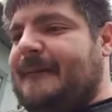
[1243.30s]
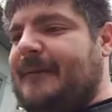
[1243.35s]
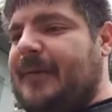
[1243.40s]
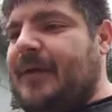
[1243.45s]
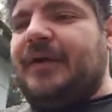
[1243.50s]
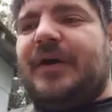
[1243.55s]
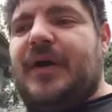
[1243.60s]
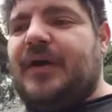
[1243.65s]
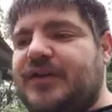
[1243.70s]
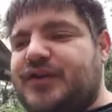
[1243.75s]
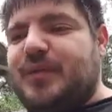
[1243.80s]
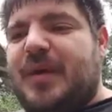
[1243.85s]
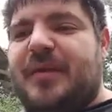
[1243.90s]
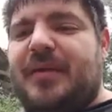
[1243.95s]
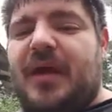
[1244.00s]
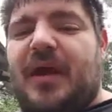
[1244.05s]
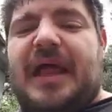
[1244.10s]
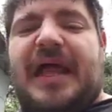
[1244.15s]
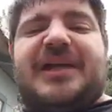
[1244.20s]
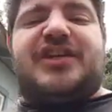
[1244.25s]
Who knows,
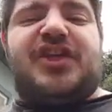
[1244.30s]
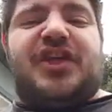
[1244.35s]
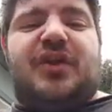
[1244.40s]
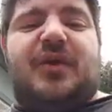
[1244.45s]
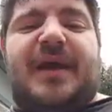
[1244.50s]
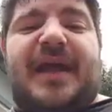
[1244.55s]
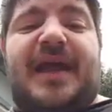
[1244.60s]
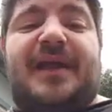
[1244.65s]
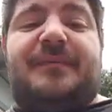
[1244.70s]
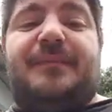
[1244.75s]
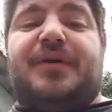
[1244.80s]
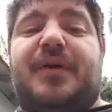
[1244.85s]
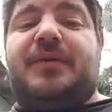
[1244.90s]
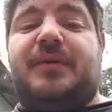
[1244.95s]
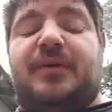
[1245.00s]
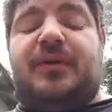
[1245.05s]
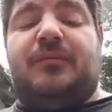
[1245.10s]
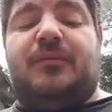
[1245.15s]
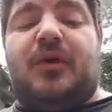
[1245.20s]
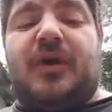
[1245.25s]
maybe I'll actually go ahead and put a
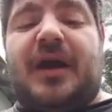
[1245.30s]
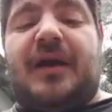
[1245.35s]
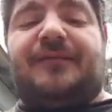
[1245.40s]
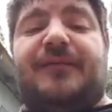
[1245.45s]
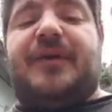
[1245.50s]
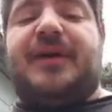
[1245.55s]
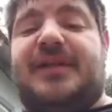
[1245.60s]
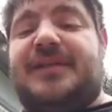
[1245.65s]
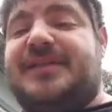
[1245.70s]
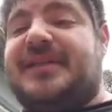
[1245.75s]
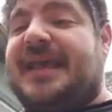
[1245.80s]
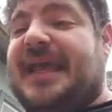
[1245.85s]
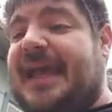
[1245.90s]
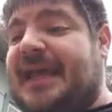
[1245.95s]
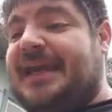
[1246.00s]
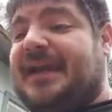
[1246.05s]
little more effort into that,